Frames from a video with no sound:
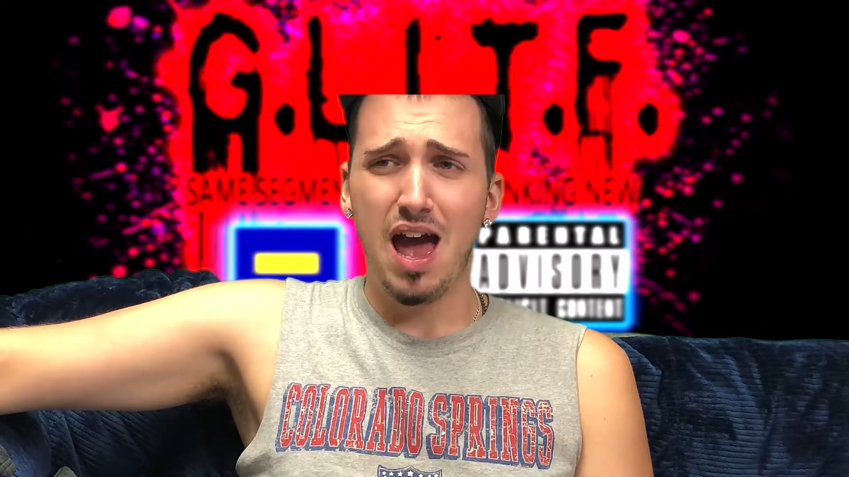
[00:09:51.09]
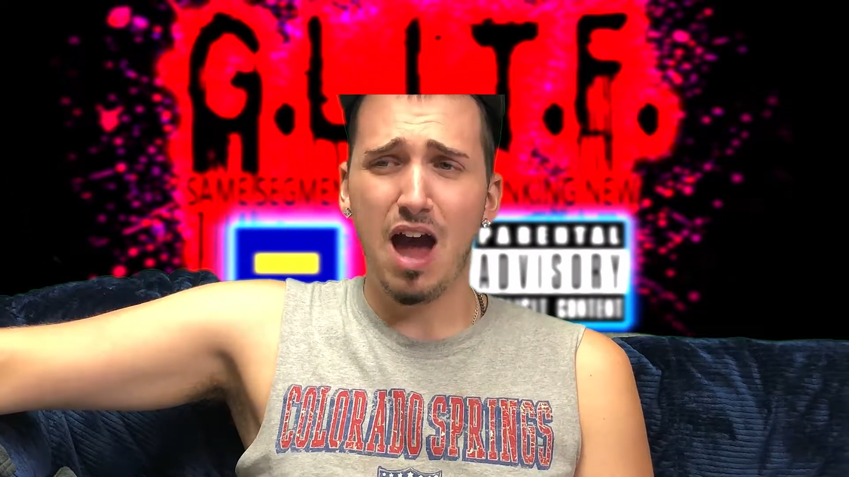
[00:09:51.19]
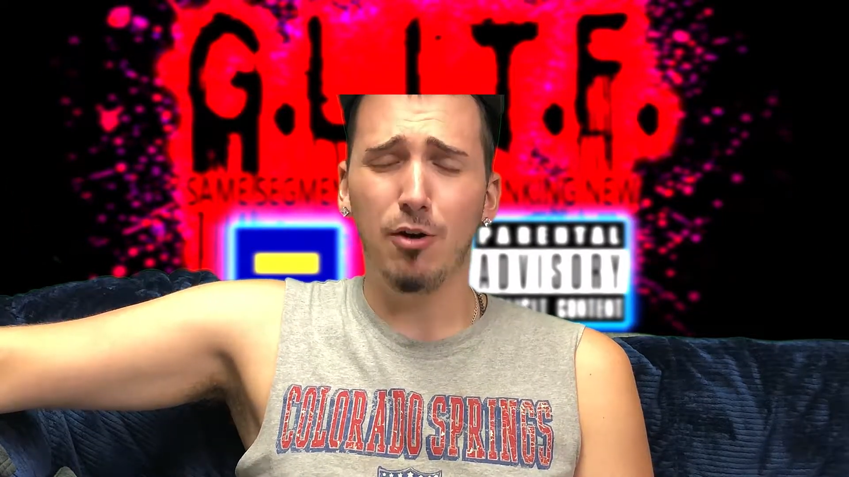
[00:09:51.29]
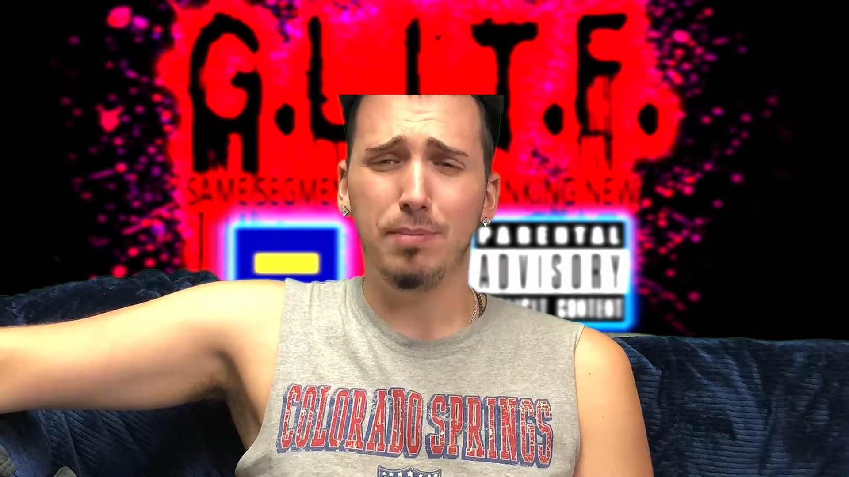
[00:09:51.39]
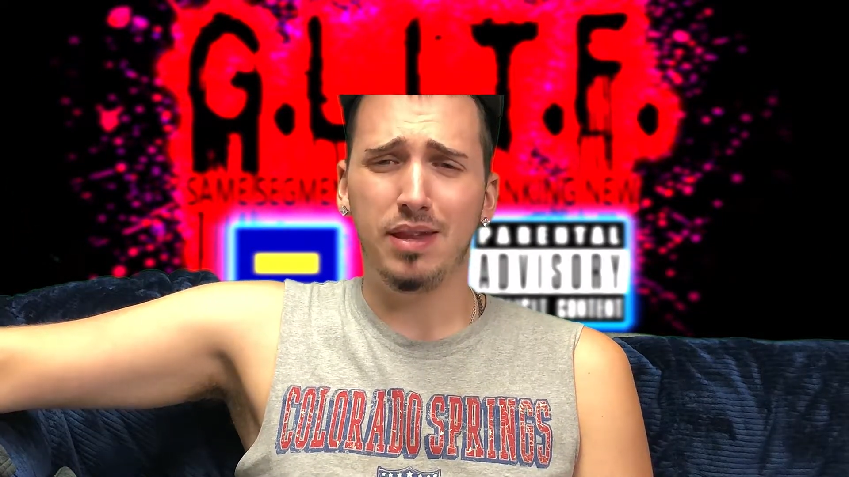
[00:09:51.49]

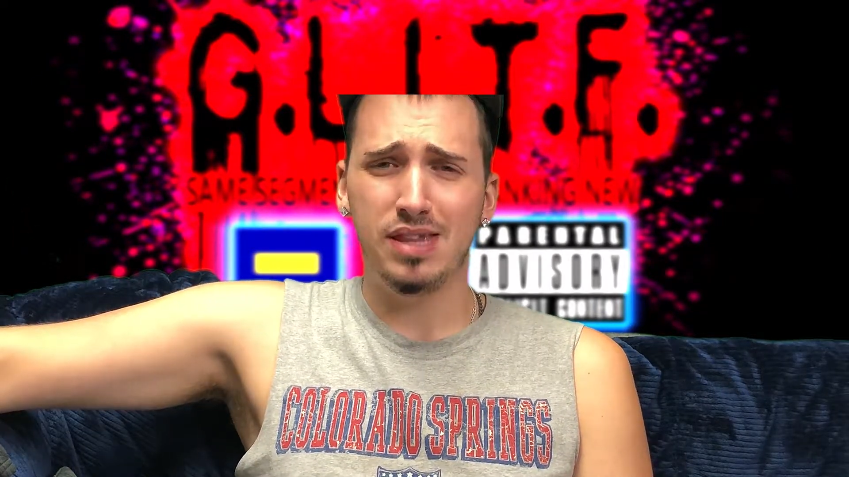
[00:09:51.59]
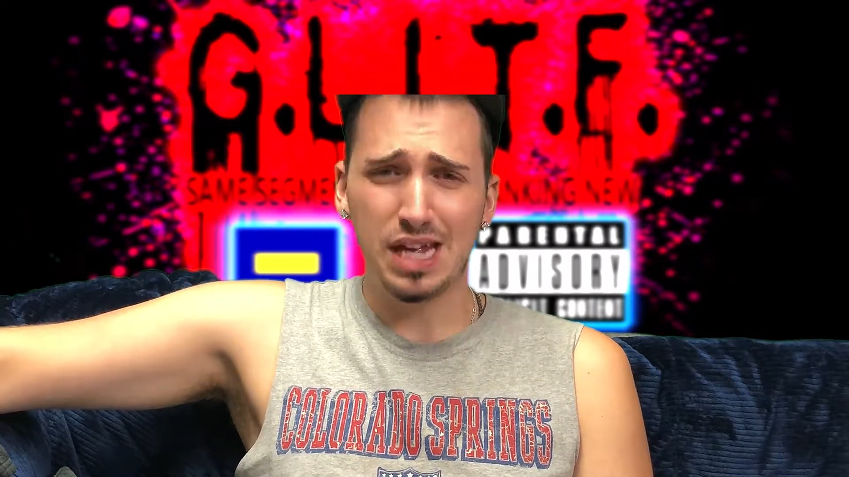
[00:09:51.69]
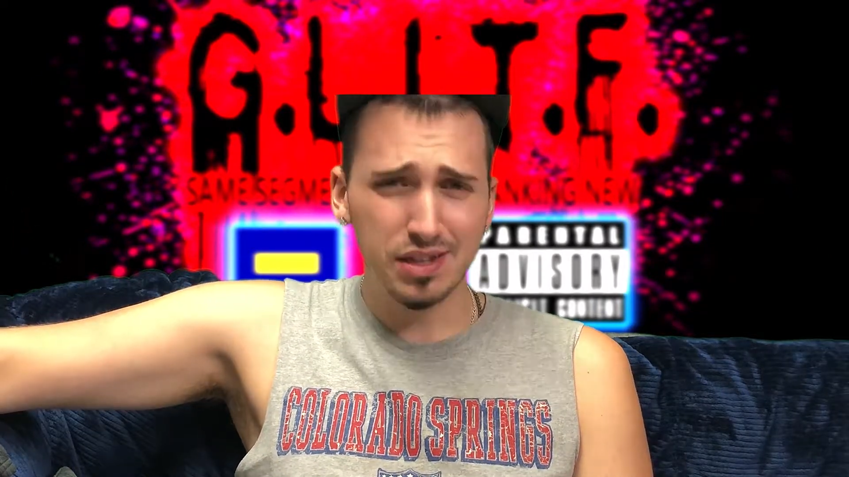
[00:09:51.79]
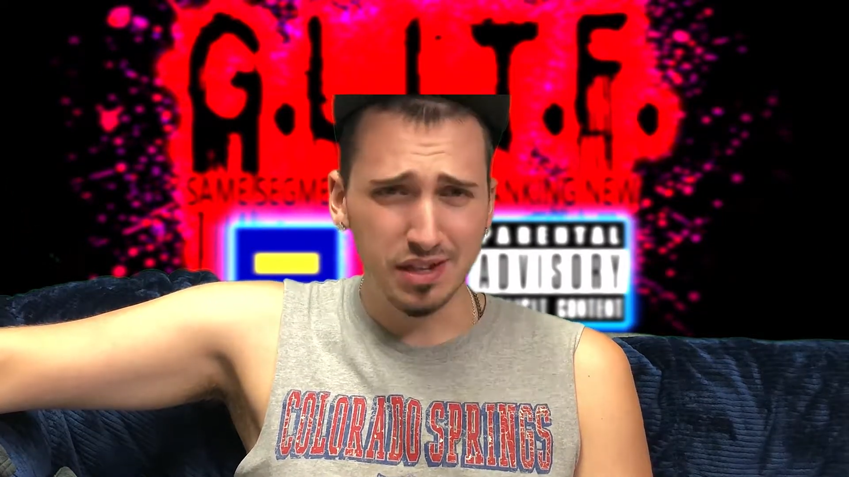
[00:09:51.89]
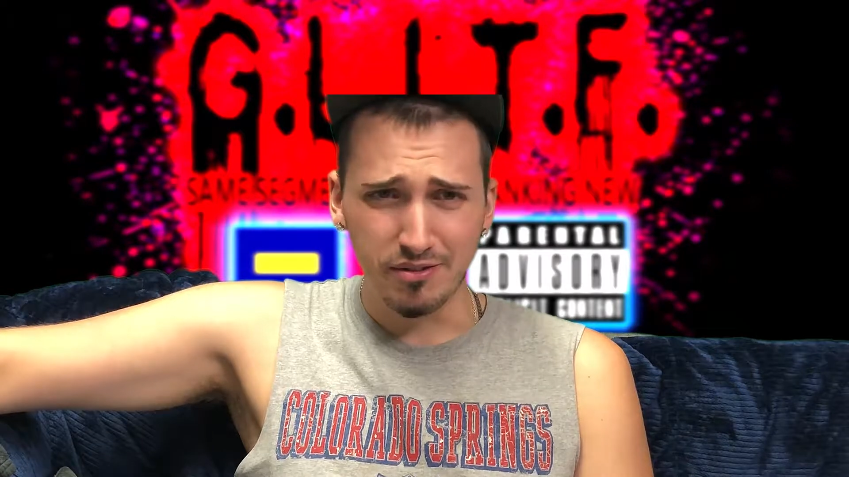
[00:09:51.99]
how
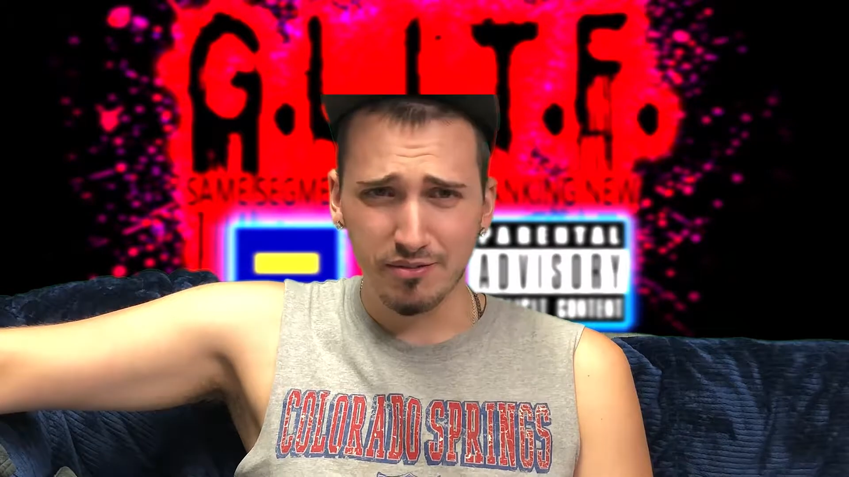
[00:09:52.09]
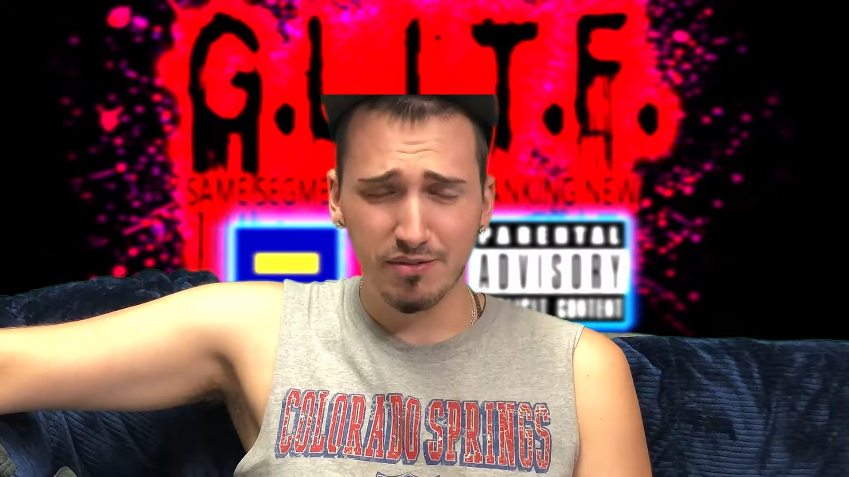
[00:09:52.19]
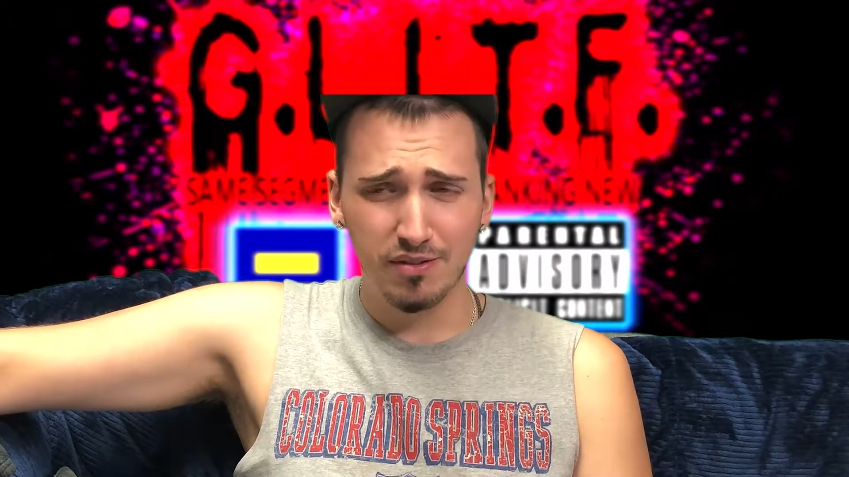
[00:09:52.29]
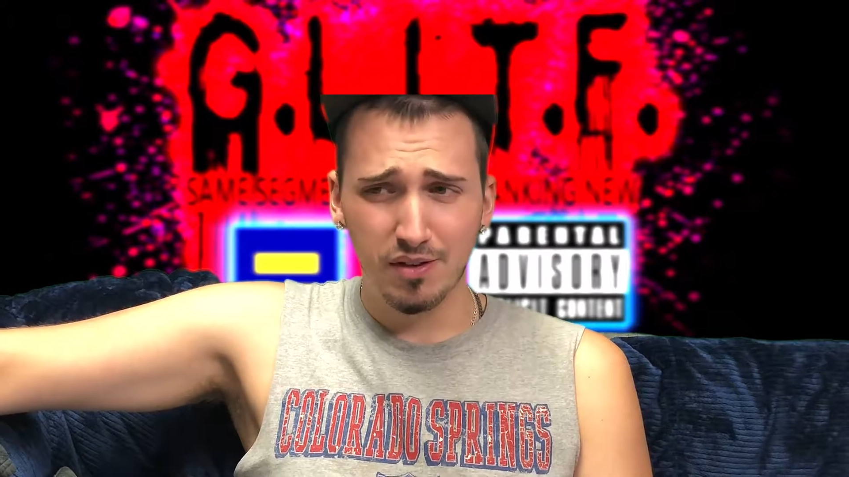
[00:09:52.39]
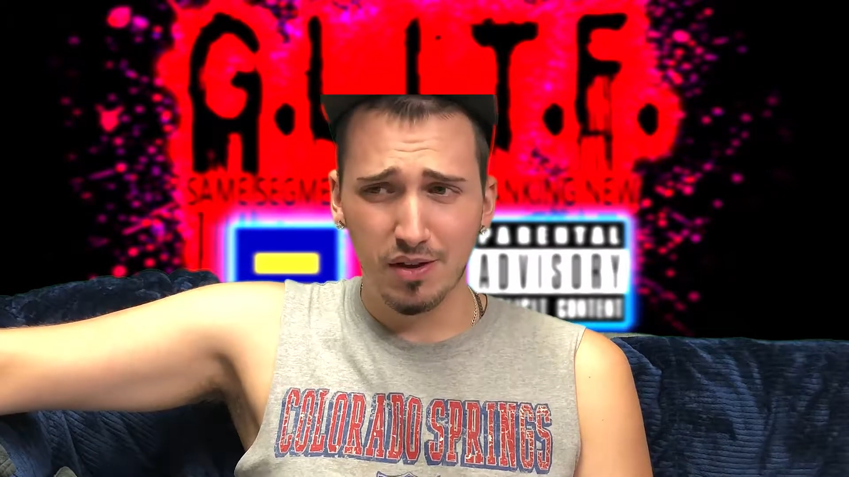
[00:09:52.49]

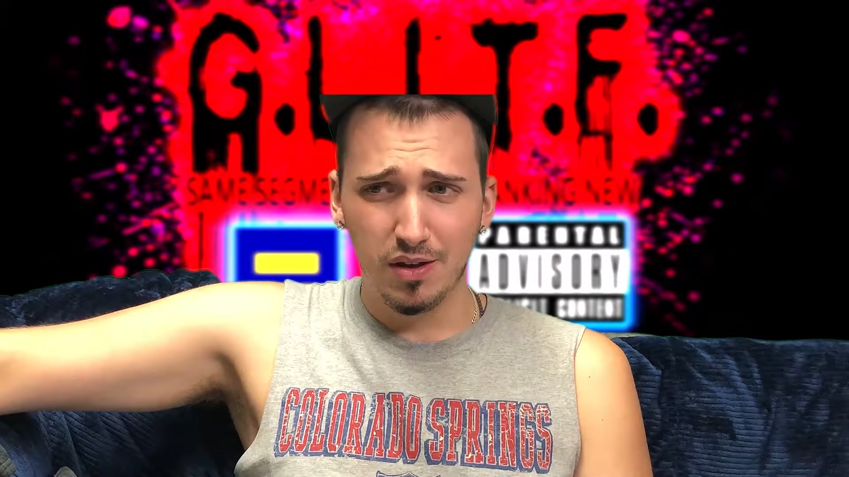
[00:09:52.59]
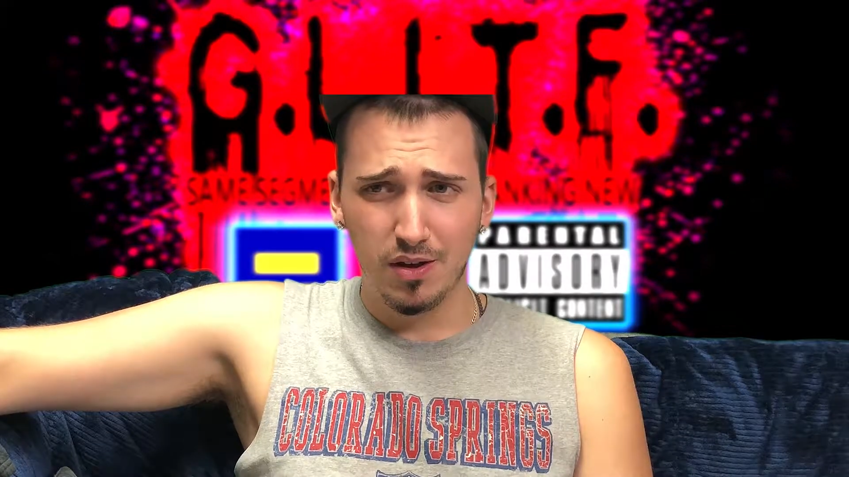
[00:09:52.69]
obsessive